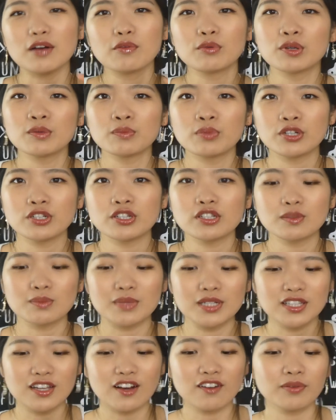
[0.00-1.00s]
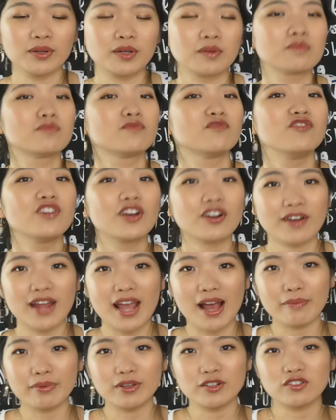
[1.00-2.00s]
I wouldn't purchase myself, but I'm very
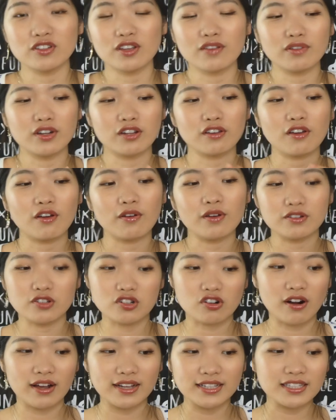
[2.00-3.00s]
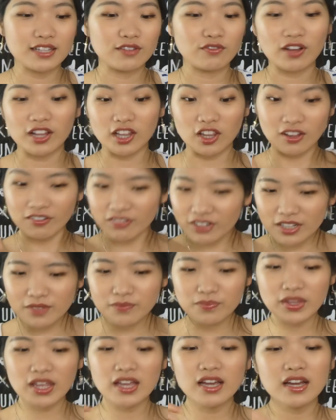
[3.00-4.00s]
happy to give it a go and try, see if I love
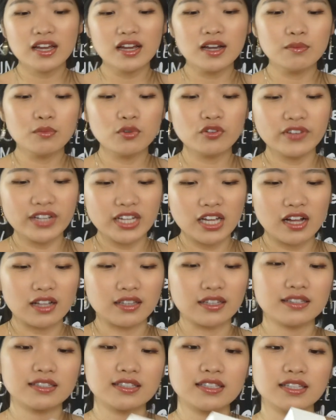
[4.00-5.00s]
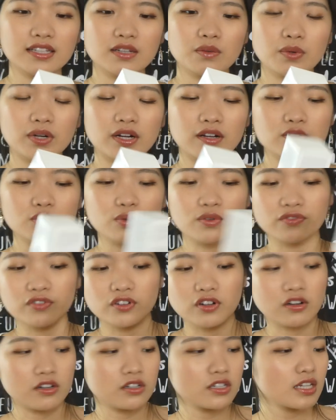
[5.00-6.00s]
it. Moving on, let's see what else we've
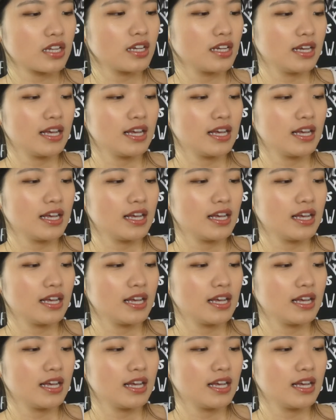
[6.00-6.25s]
got.